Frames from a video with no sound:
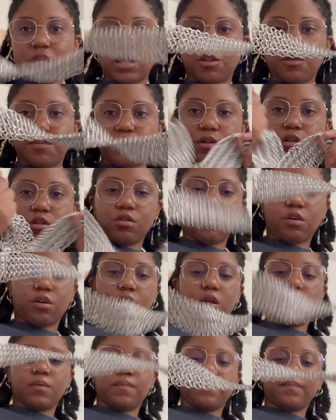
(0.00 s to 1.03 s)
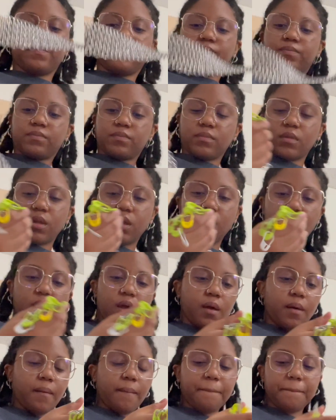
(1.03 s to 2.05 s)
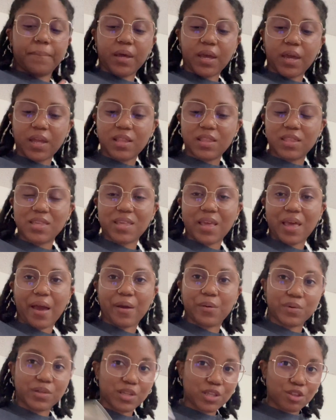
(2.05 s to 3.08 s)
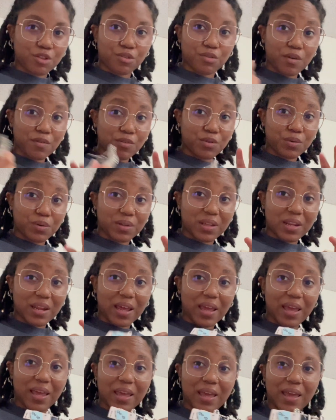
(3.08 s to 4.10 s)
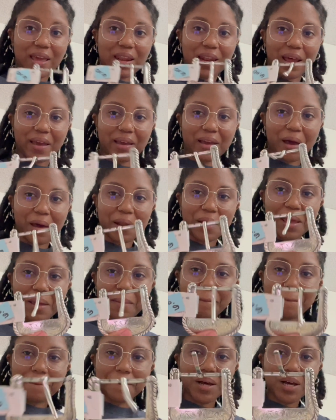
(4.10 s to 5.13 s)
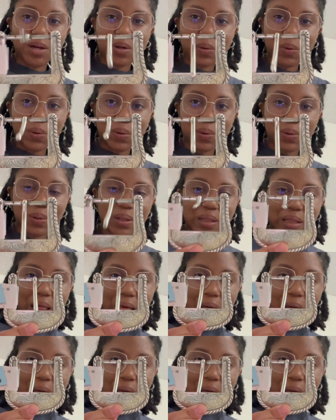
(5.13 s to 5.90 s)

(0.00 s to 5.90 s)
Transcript: it's pretty sturdy. But I went to the thrift store today and I got a buckle.